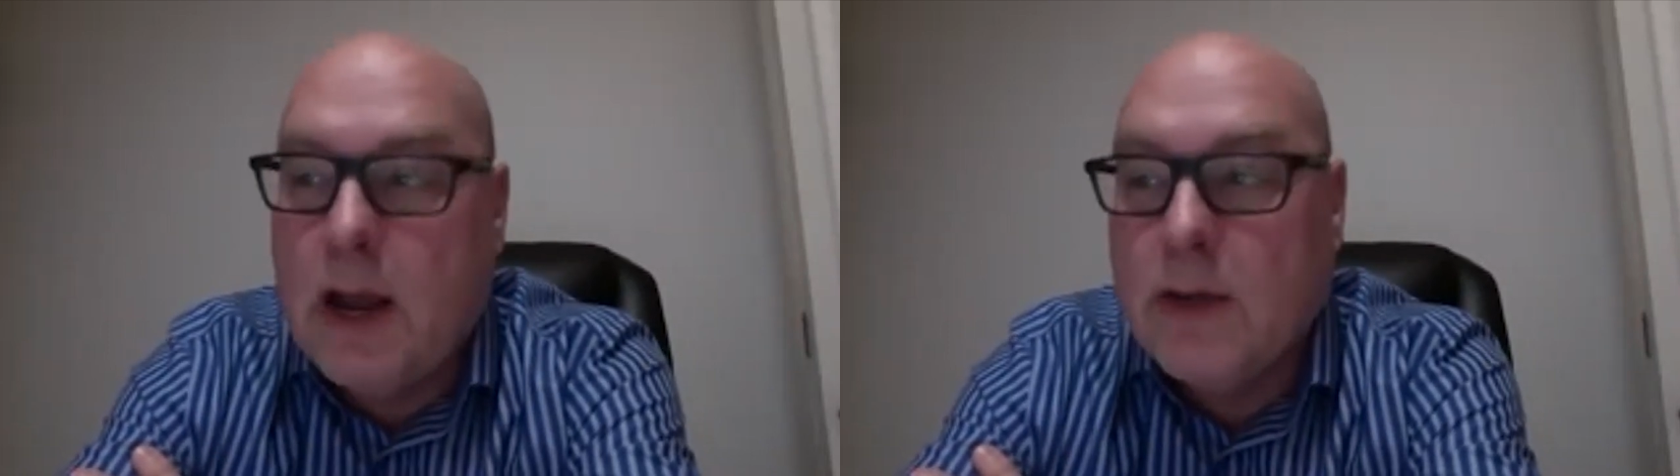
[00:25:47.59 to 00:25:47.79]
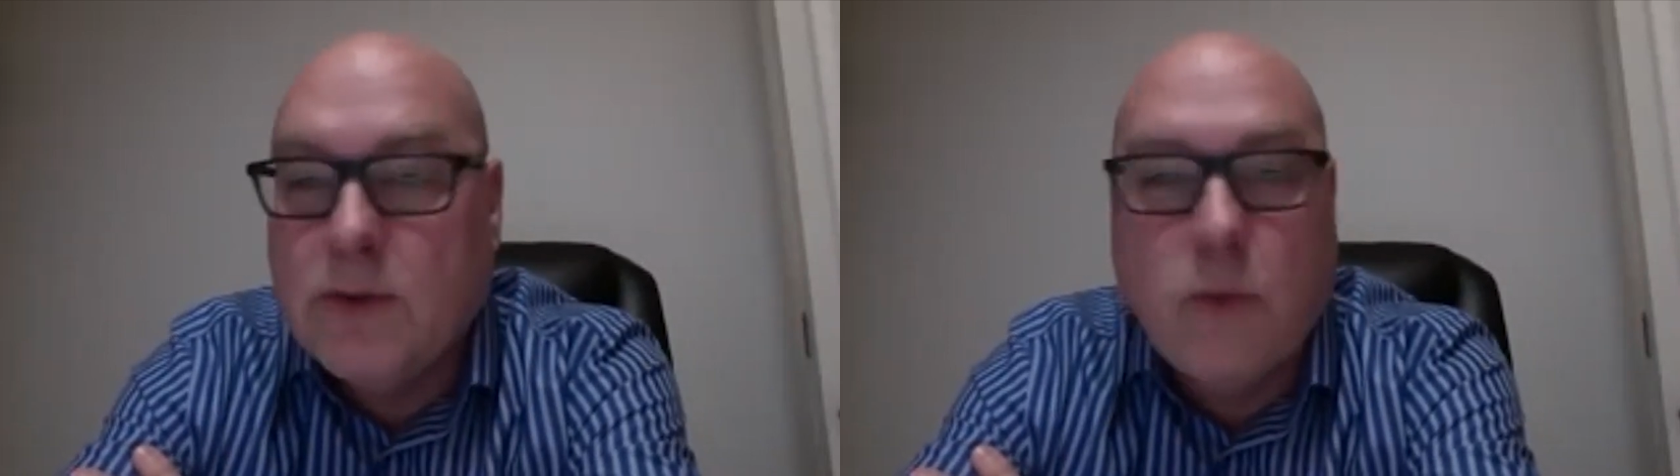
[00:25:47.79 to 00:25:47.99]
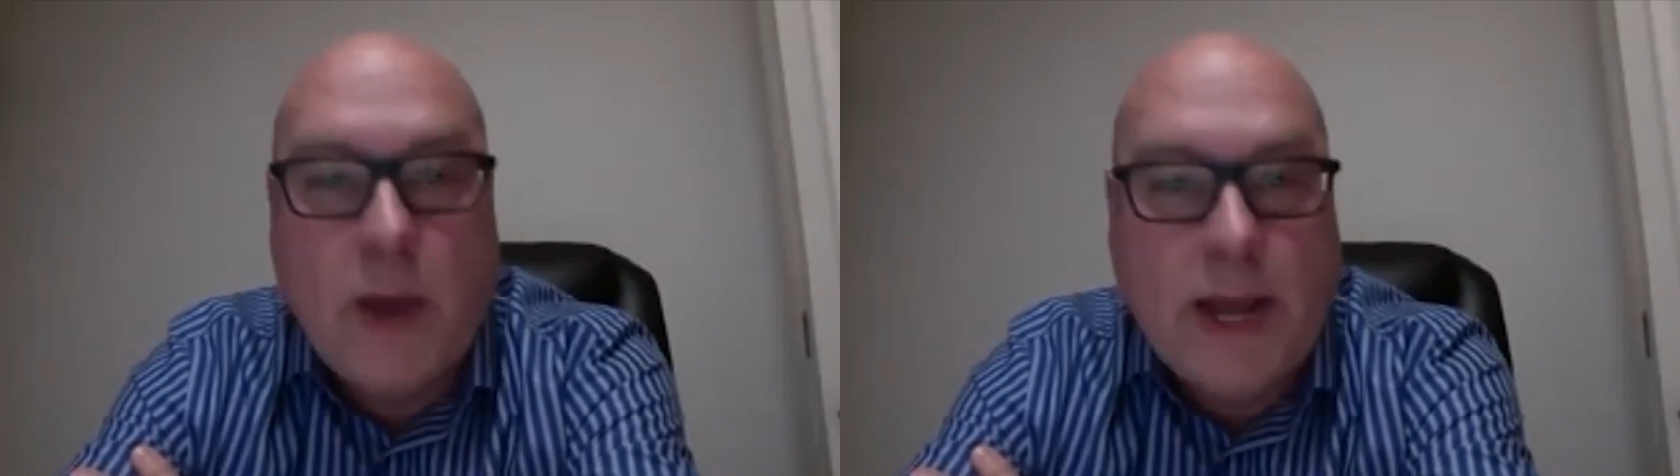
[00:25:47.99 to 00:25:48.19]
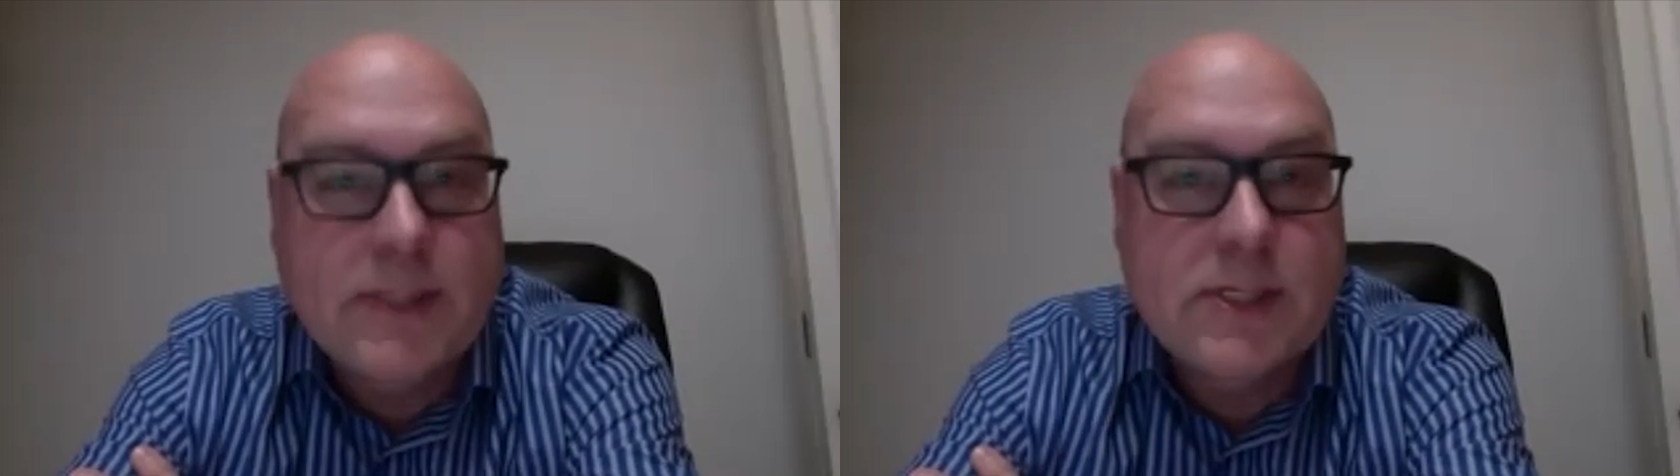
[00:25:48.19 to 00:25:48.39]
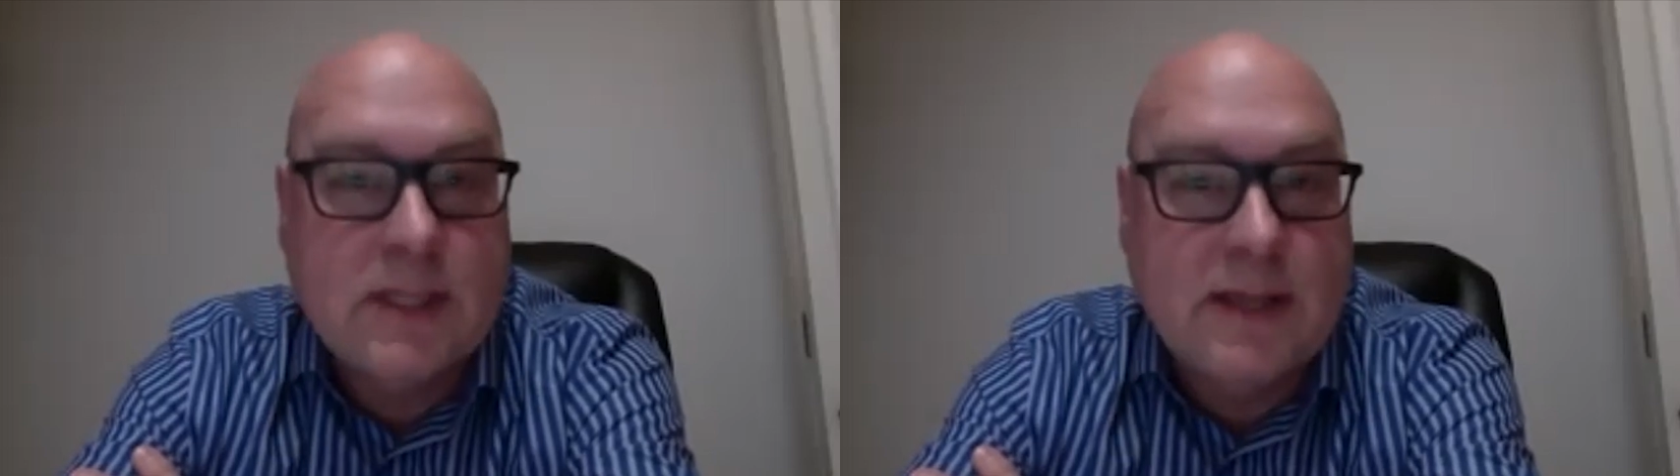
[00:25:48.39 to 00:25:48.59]
other
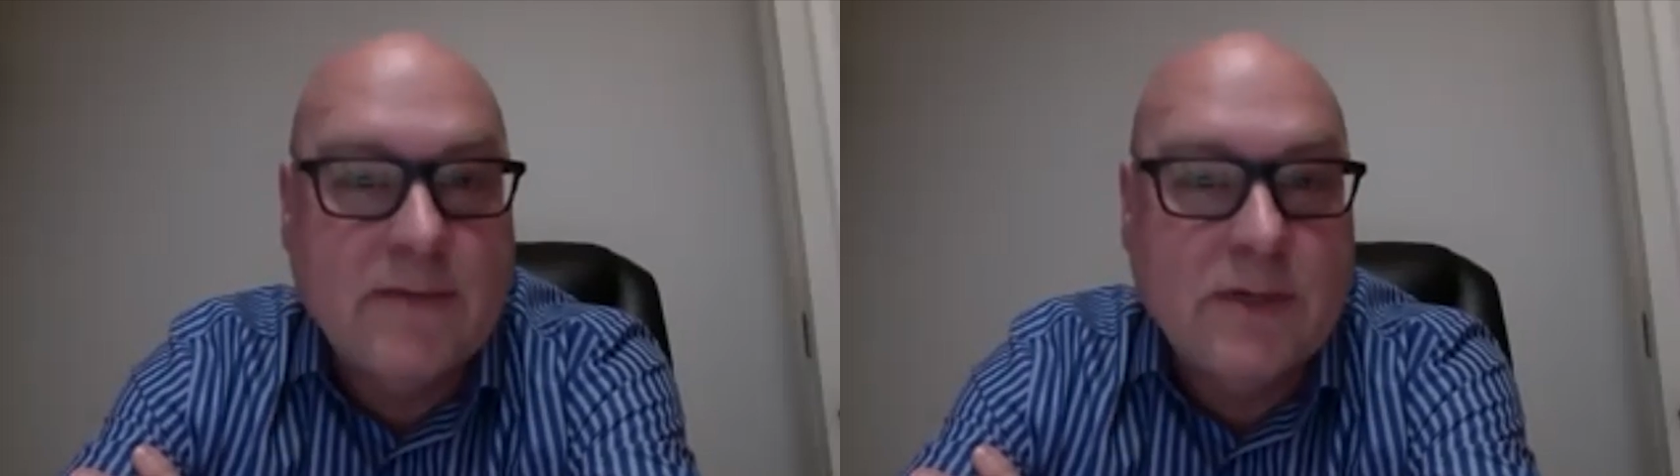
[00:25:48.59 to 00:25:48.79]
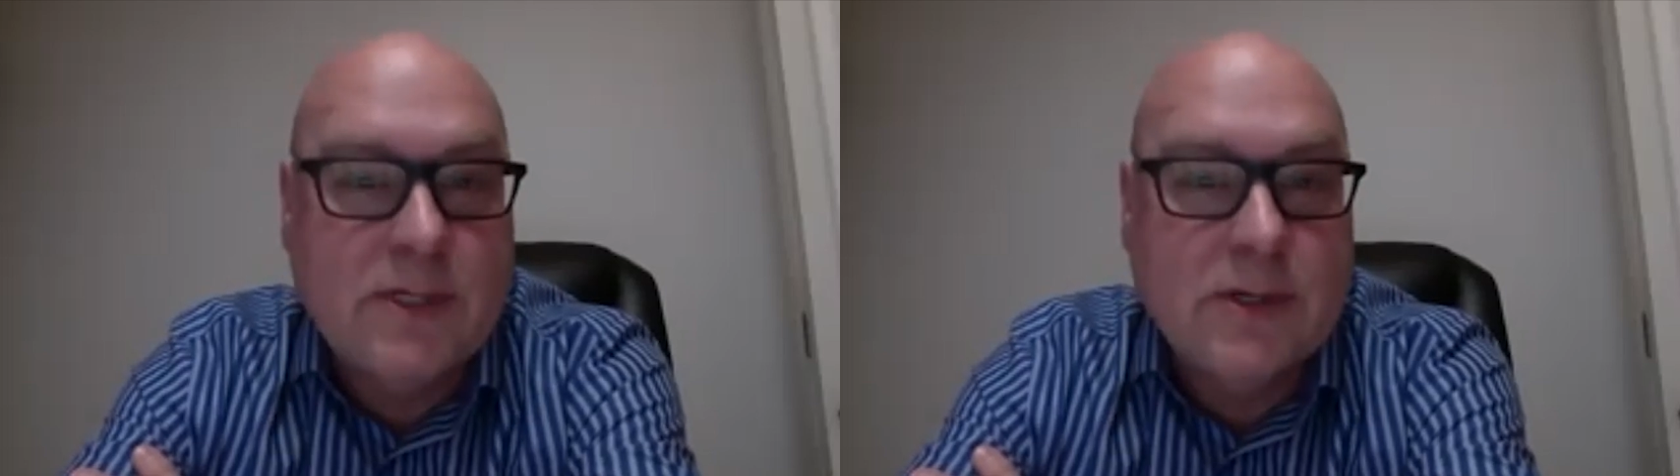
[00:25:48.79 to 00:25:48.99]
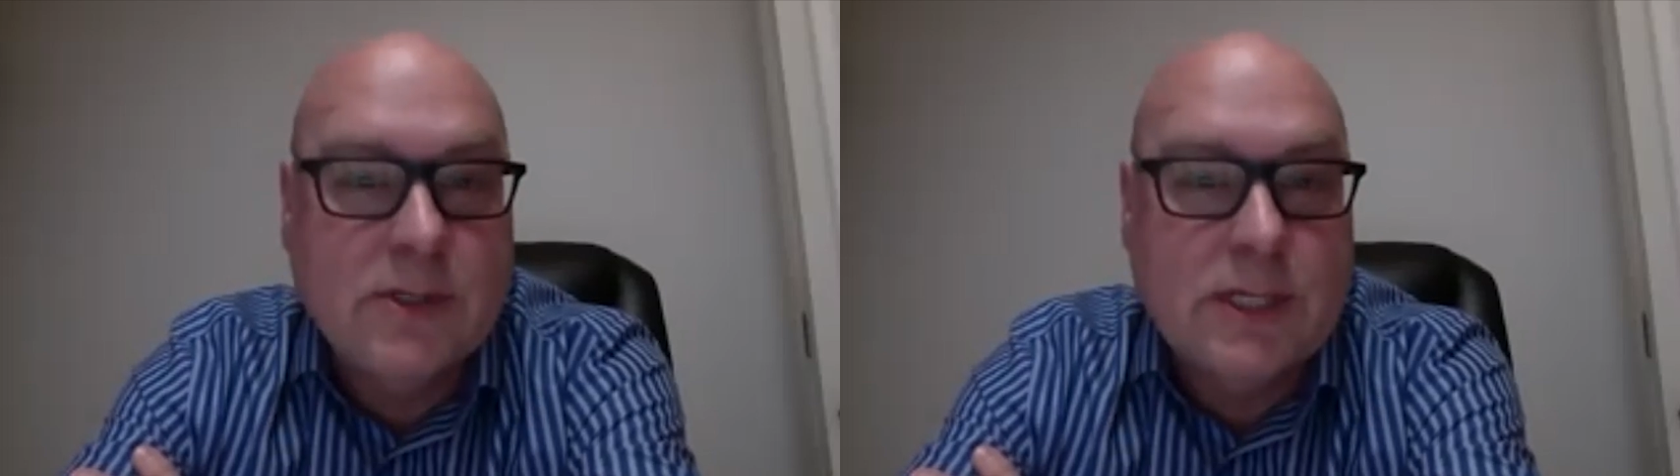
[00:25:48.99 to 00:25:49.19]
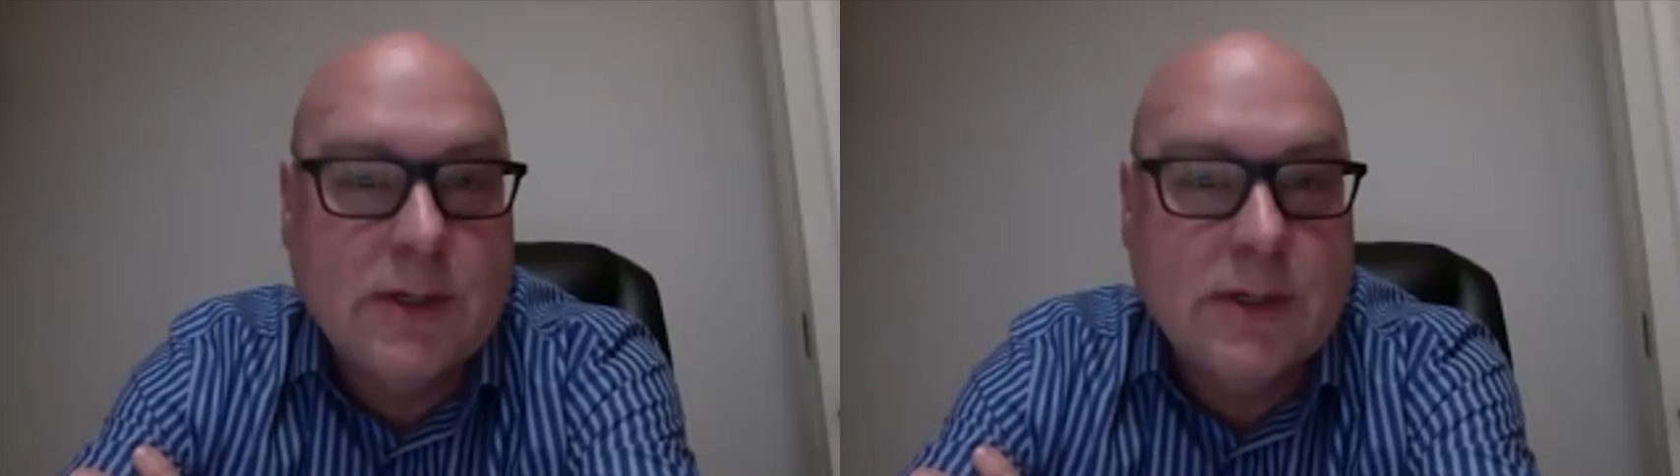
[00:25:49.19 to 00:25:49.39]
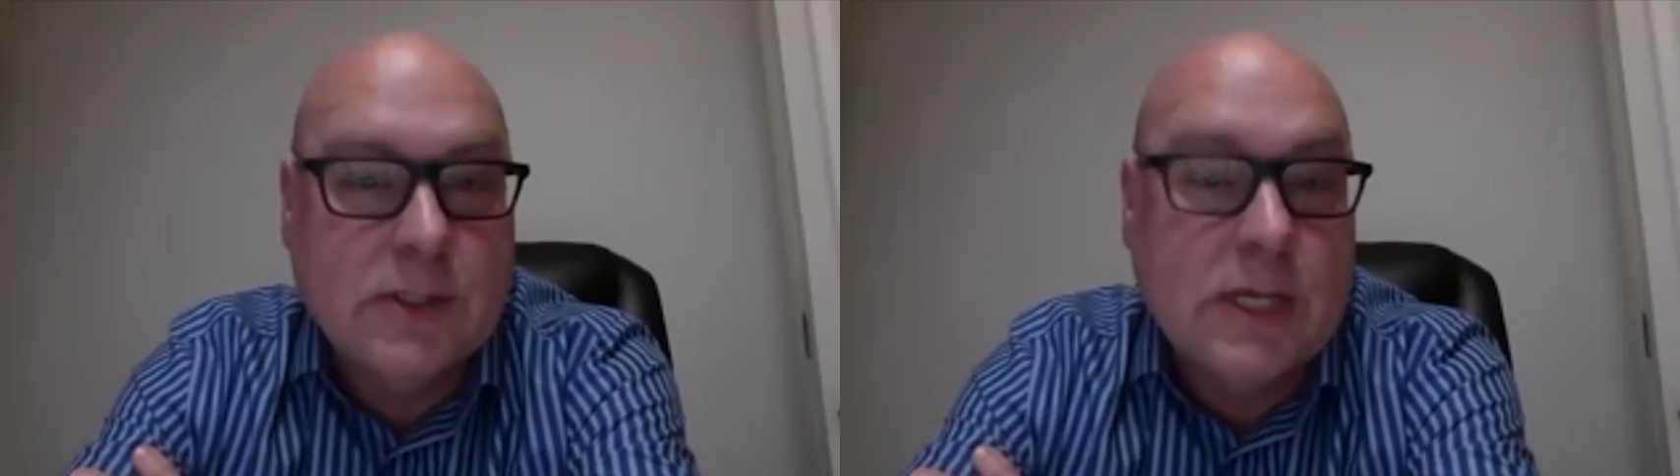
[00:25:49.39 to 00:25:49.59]
ways to leverage their skills.